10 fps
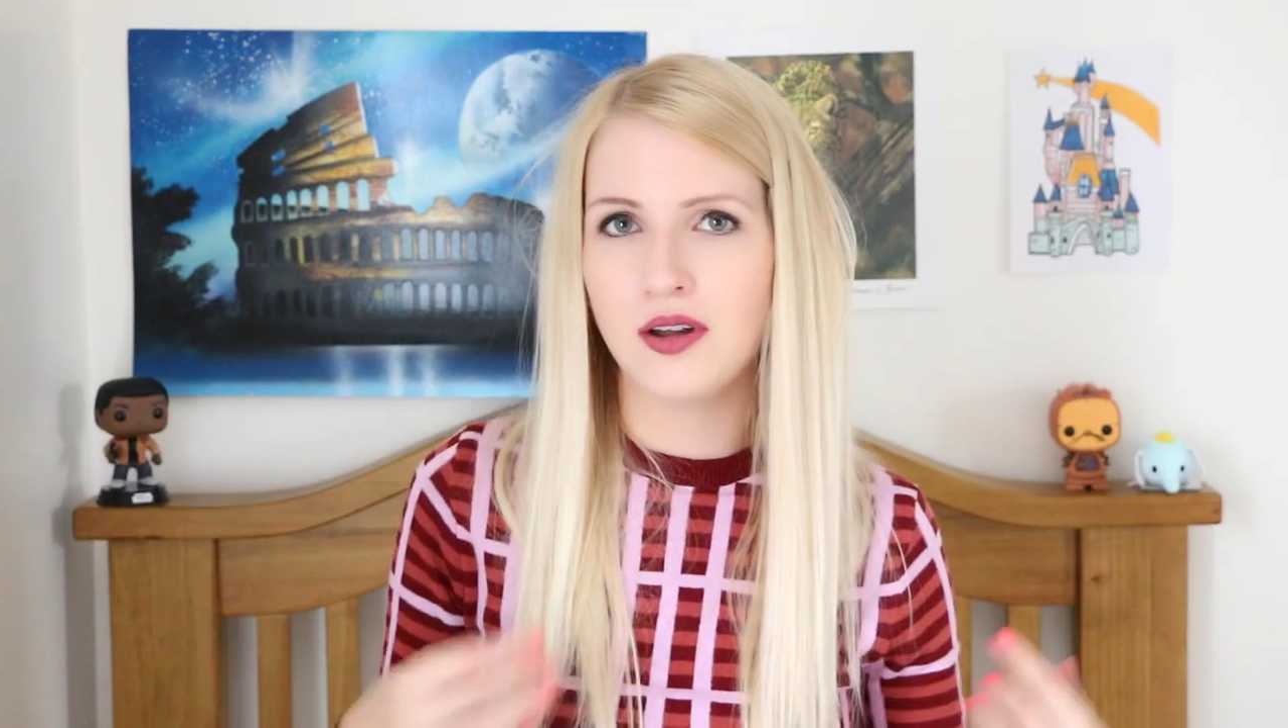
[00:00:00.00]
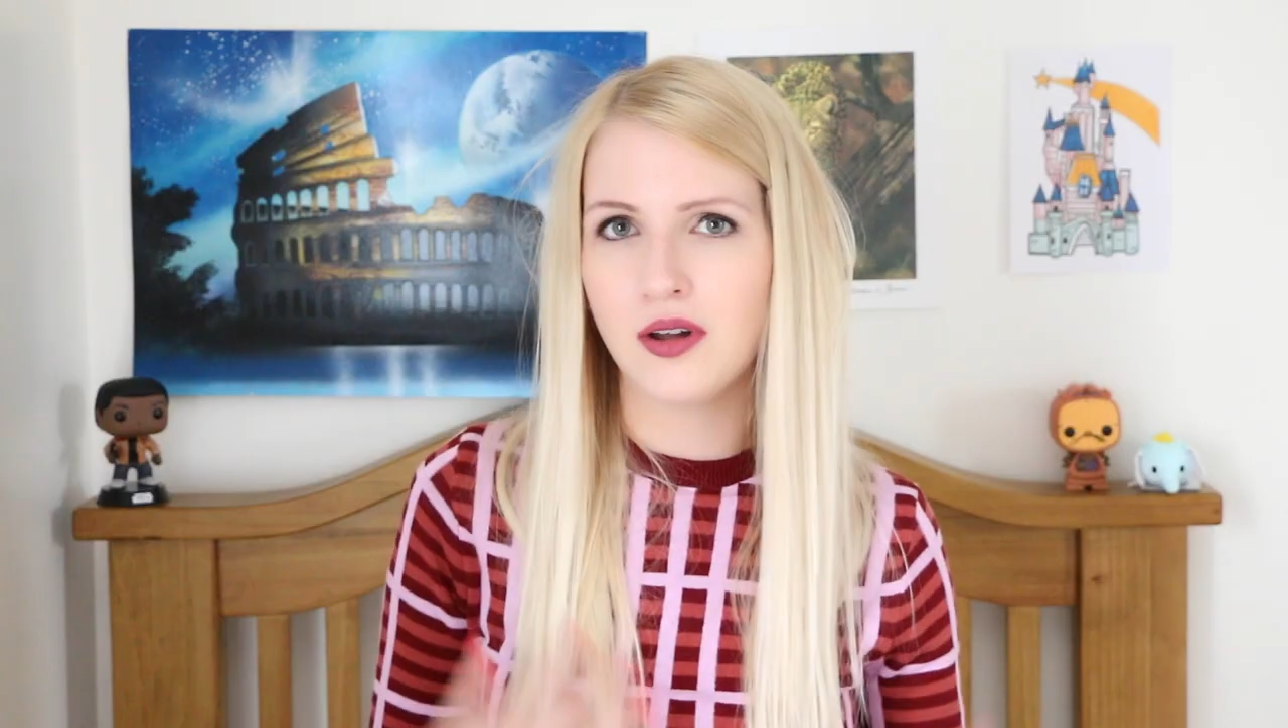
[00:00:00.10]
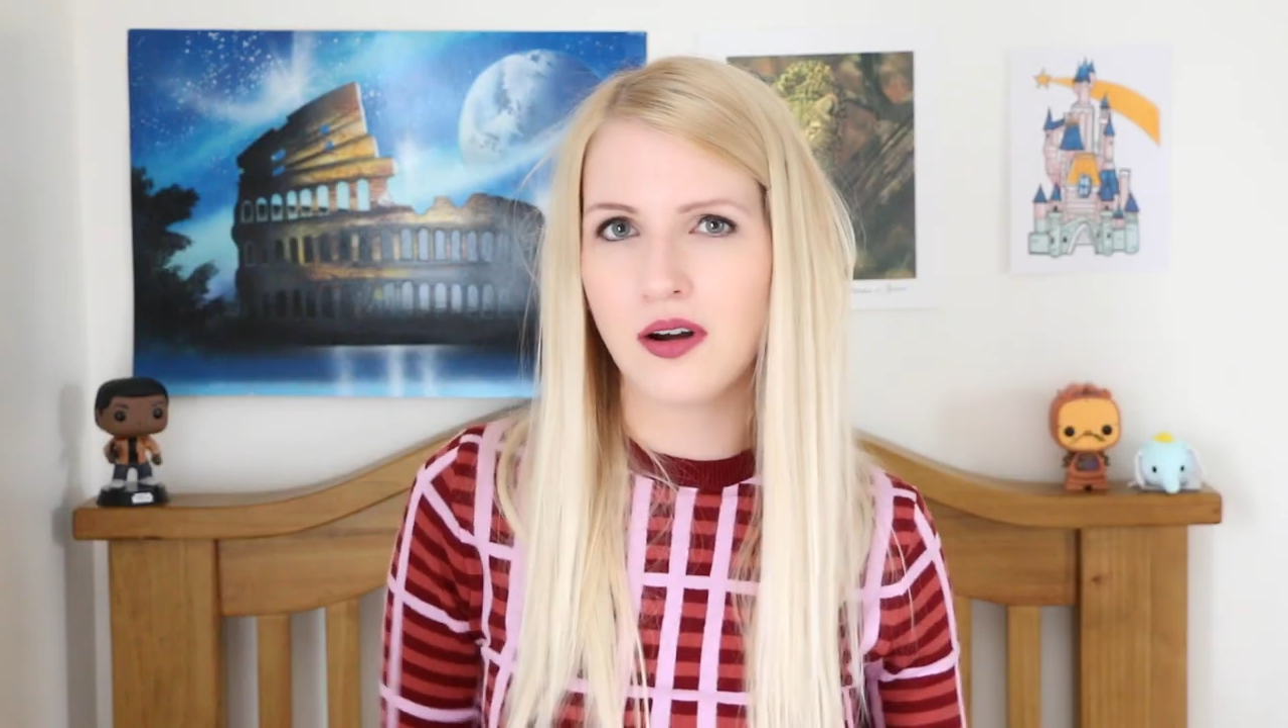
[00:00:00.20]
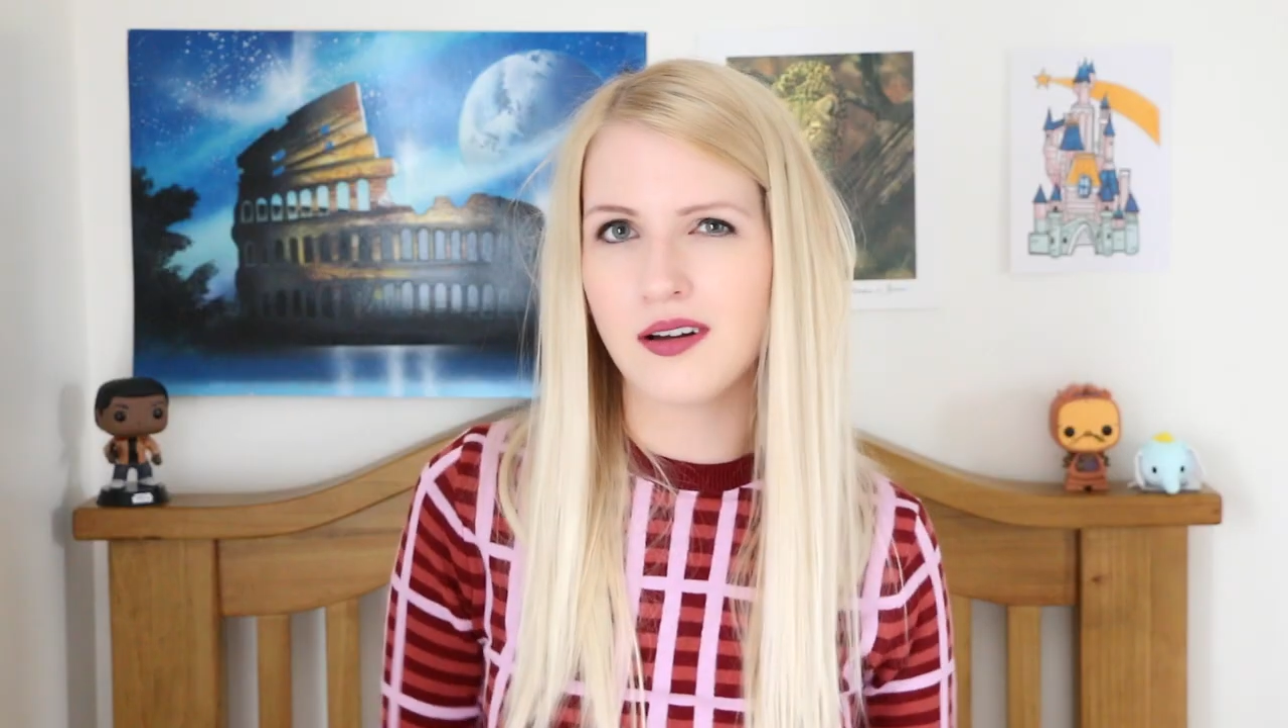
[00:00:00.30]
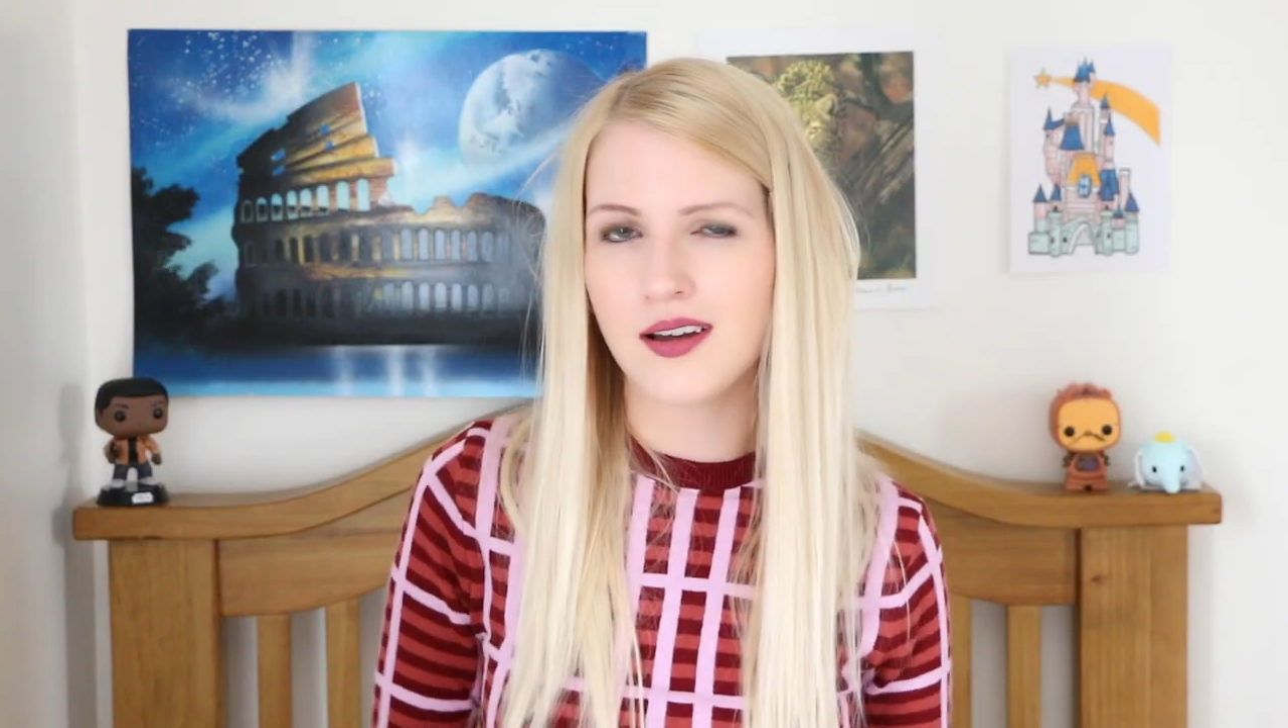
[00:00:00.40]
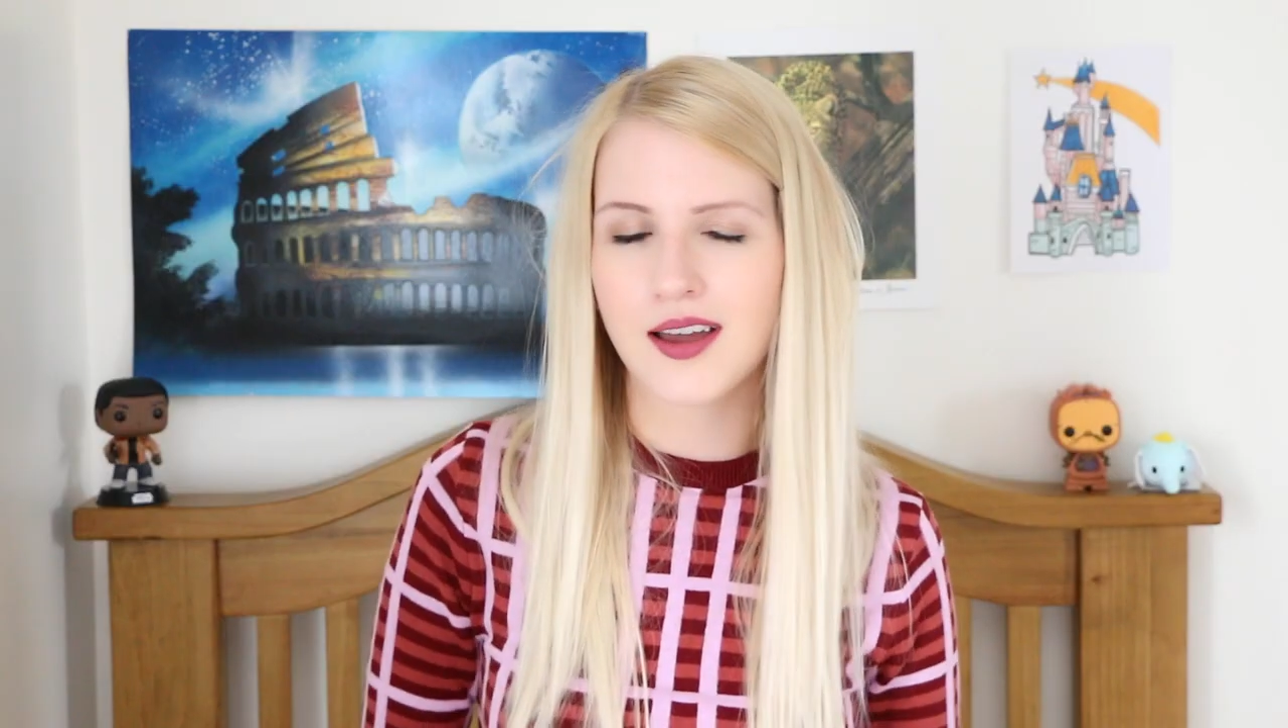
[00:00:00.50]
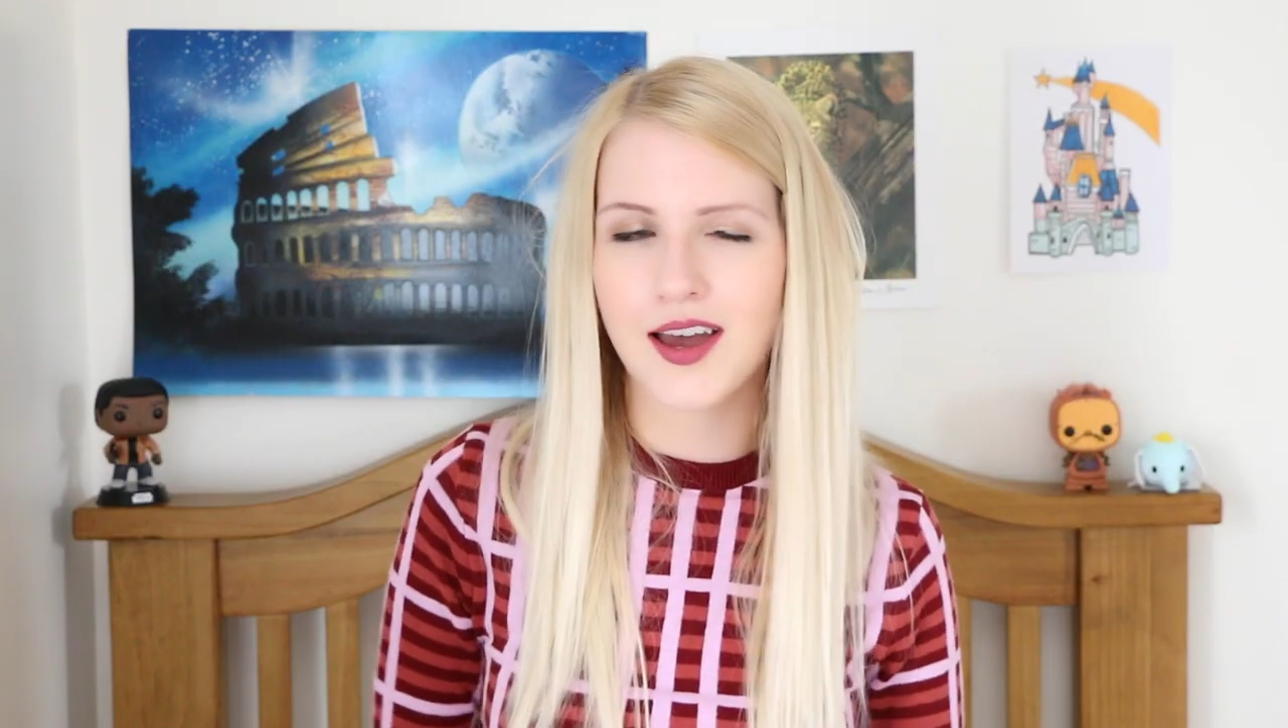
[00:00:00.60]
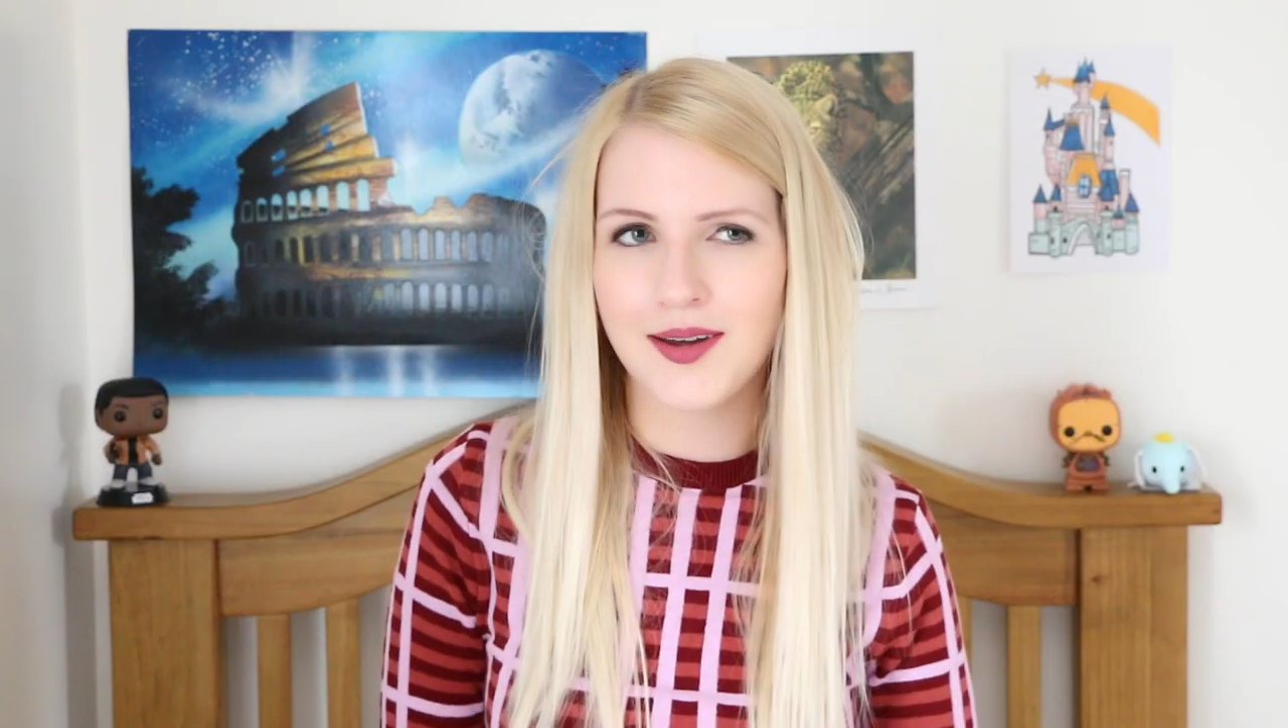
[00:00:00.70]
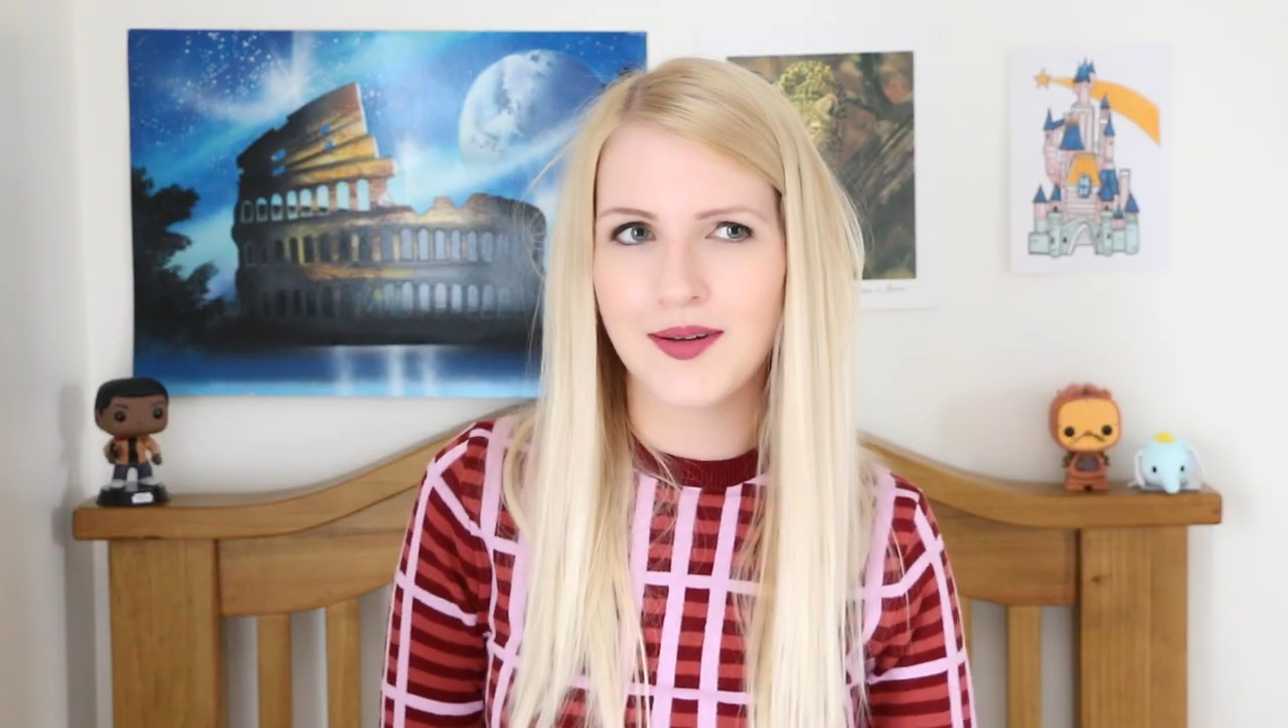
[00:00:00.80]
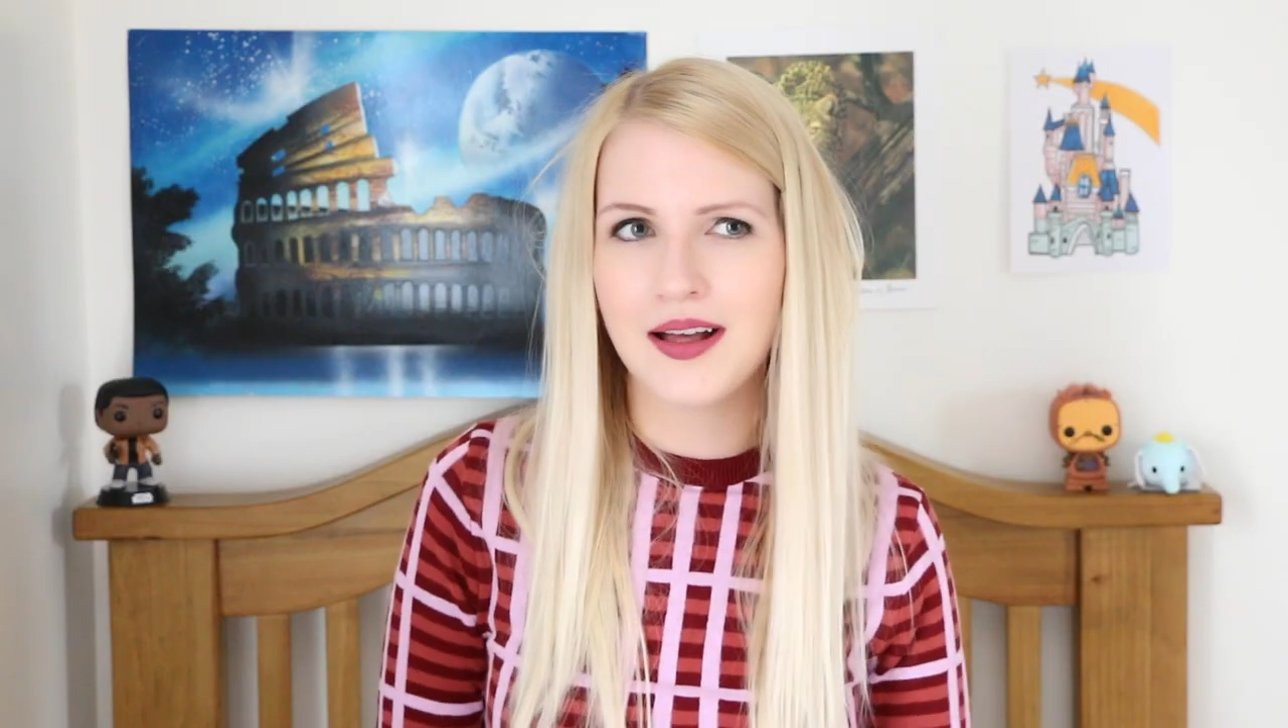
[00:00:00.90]
a longer
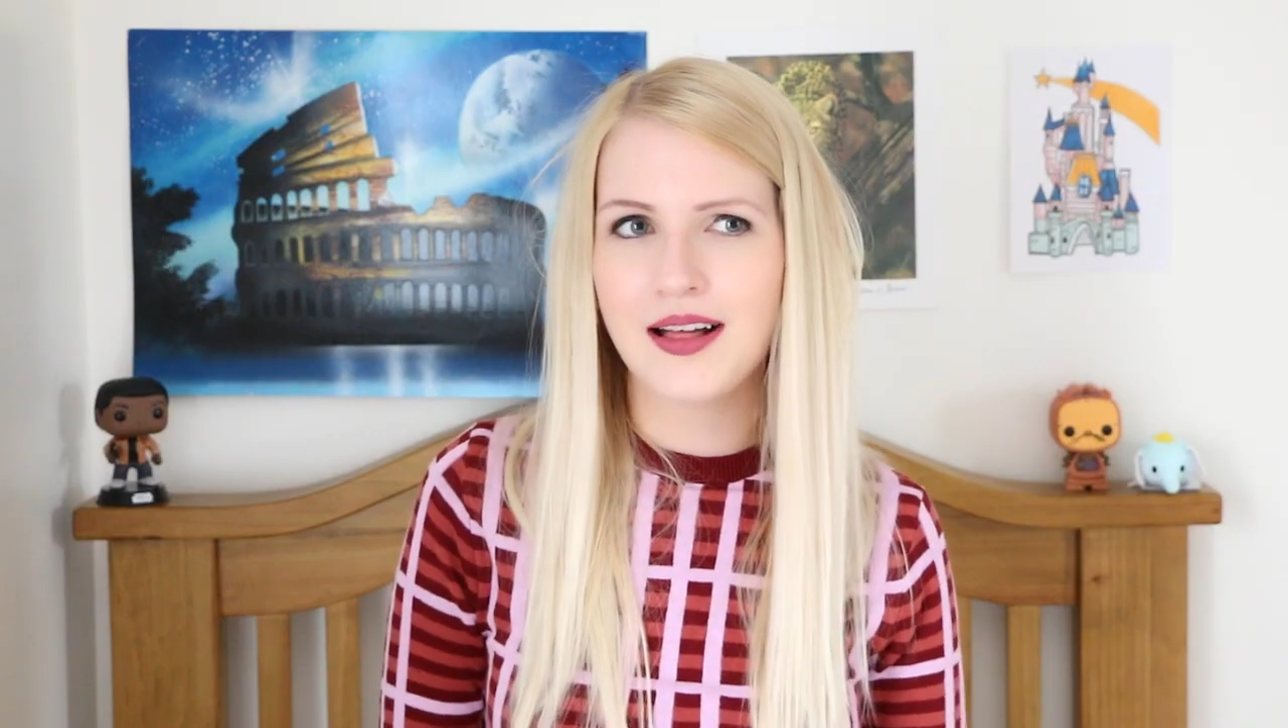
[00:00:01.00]
coat